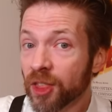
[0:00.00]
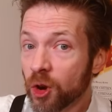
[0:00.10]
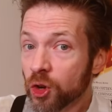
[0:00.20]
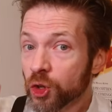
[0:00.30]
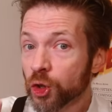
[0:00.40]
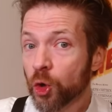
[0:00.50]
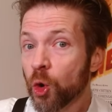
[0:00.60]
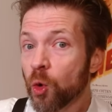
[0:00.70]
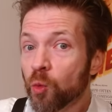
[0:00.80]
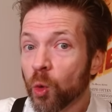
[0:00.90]
there are
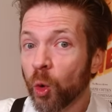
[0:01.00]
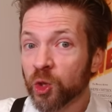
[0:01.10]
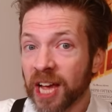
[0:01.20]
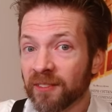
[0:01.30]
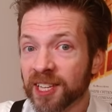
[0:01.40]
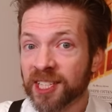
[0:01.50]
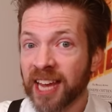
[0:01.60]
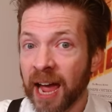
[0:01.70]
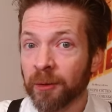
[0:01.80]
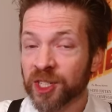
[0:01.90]
two rules I've
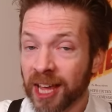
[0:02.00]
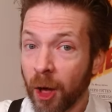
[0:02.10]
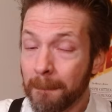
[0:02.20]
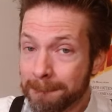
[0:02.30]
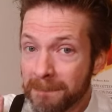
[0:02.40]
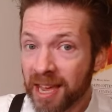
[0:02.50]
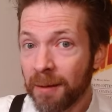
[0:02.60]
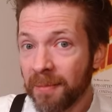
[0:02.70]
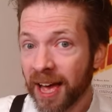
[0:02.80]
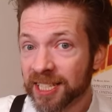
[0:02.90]
established to help
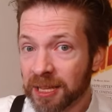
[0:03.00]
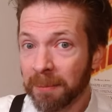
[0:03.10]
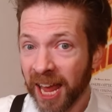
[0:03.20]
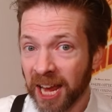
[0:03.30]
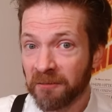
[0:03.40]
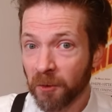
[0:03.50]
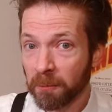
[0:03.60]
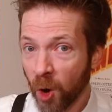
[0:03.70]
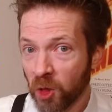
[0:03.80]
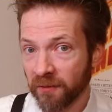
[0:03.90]
minimize the pain for
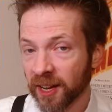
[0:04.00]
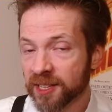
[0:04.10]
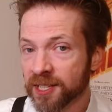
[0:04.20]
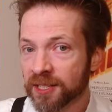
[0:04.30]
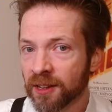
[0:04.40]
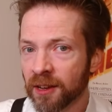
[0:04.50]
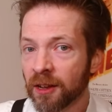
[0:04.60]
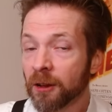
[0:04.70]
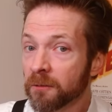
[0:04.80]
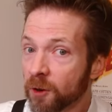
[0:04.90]
both of us.
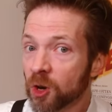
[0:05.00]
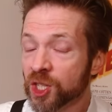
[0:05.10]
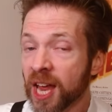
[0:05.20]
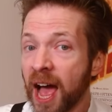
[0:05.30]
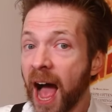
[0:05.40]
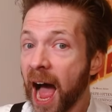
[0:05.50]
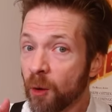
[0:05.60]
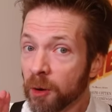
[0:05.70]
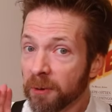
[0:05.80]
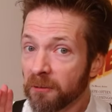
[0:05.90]
First, I
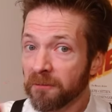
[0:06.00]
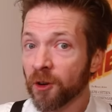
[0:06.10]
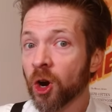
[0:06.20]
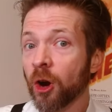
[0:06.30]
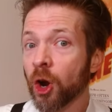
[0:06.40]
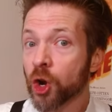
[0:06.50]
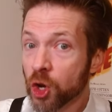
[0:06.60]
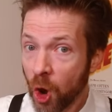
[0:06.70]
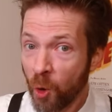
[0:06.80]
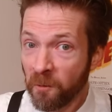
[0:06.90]
would prefer
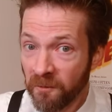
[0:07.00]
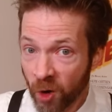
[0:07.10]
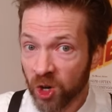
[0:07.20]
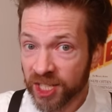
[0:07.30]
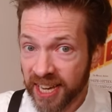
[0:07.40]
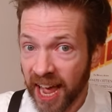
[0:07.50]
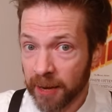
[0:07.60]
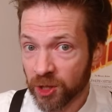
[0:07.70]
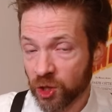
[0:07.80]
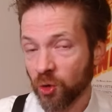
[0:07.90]
no
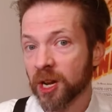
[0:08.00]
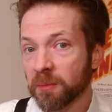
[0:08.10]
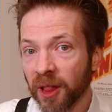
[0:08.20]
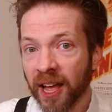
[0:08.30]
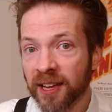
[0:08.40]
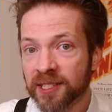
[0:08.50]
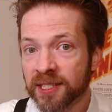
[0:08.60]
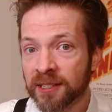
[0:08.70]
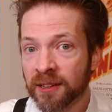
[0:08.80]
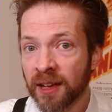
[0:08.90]
first-time
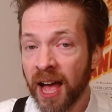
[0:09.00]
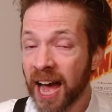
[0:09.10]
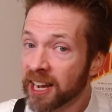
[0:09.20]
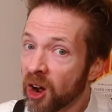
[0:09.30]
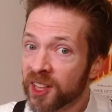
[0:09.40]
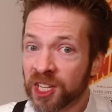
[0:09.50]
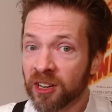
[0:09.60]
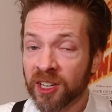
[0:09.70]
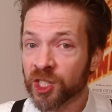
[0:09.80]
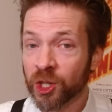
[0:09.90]
screenplays. I know that's
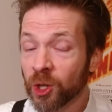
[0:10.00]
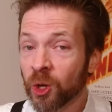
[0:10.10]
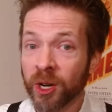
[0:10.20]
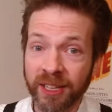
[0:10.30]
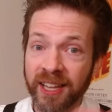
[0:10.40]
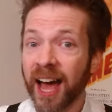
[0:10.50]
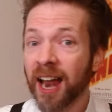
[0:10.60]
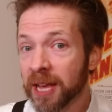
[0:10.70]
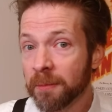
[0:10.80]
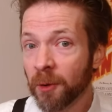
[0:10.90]
going to exclude a lot
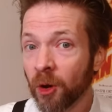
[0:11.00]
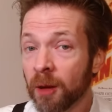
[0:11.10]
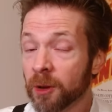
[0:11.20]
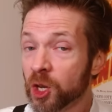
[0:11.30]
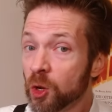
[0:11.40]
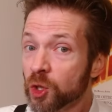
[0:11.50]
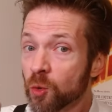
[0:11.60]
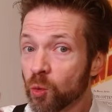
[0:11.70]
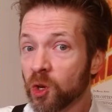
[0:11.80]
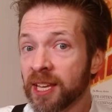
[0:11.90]
of people, but you should
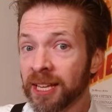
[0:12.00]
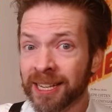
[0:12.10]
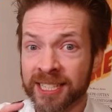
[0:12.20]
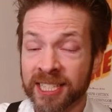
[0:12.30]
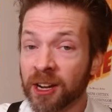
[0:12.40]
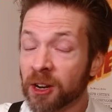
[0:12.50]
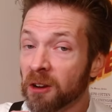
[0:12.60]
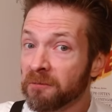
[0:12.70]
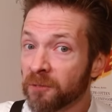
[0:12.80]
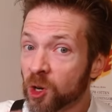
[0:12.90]
really consider
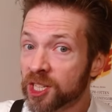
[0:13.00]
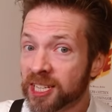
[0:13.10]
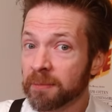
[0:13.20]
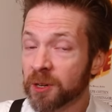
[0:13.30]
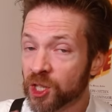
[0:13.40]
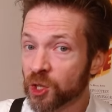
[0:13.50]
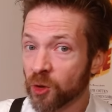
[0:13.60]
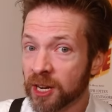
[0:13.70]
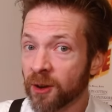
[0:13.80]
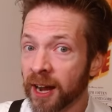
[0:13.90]
your first attempt at
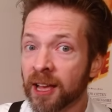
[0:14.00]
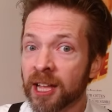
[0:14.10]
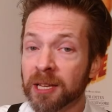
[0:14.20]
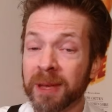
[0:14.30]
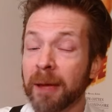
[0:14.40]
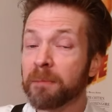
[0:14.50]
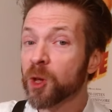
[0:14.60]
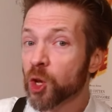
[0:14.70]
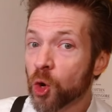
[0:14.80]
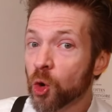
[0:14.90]
screenwriting to be a
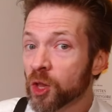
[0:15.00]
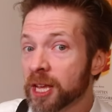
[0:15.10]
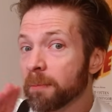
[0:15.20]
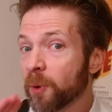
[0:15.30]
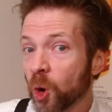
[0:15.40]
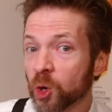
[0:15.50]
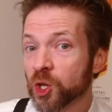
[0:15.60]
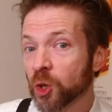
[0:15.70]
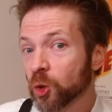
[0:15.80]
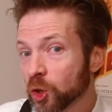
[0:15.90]
purely
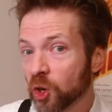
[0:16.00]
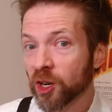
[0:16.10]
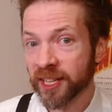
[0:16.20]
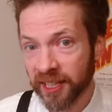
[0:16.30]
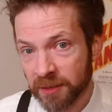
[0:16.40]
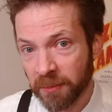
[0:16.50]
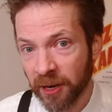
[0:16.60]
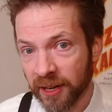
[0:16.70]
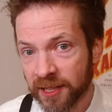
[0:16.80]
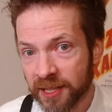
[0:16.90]
personal learning
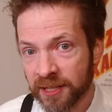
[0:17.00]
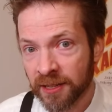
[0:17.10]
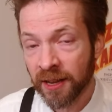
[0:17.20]
experience.